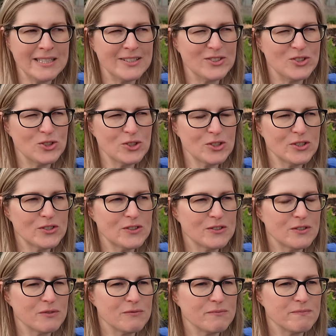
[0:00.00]
It
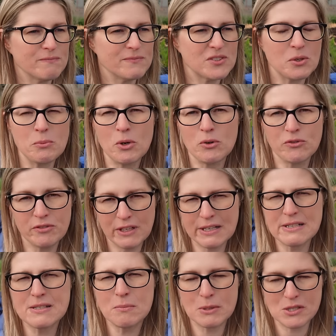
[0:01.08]
just somehow
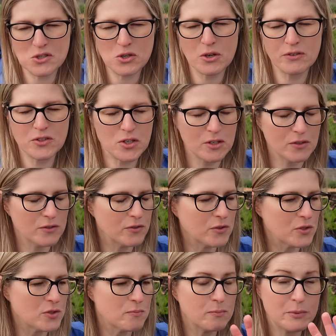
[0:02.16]
feels a bit softer
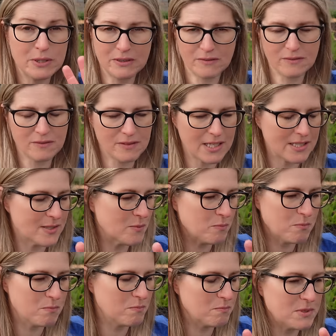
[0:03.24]
underfoot, but that's
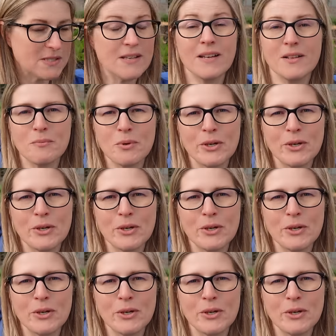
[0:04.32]
beside the